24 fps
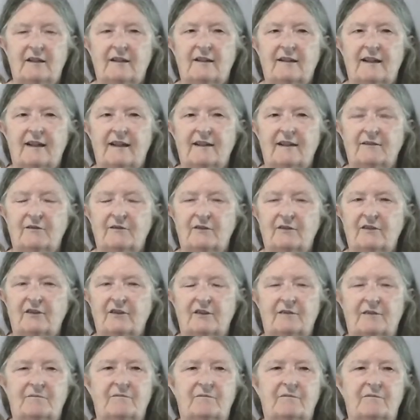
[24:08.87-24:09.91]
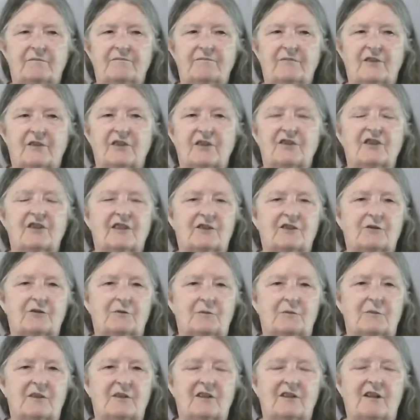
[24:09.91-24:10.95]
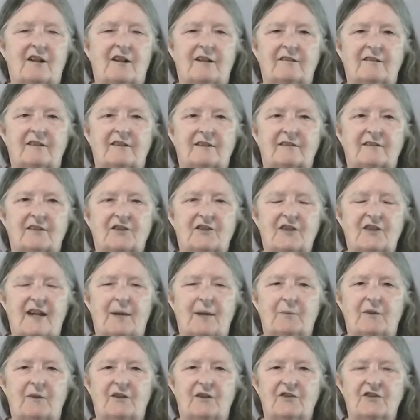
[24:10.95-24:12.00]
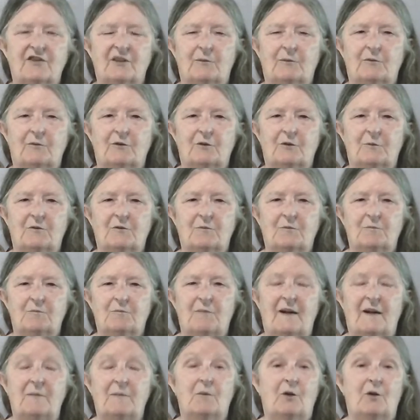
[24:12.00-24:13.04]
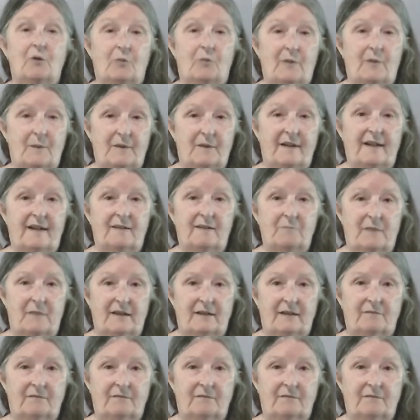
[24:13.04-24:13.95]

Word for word: And the sexual misconduct that's happened in some groups by both women and men